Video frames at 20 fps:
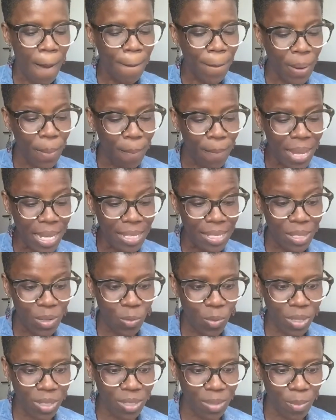but mix
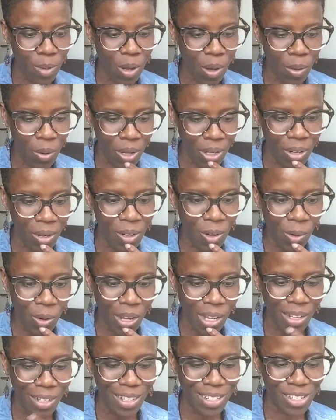it with some coconut
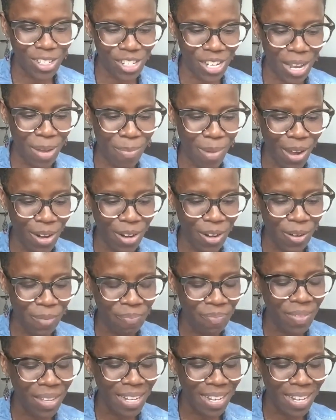oil and shea butter.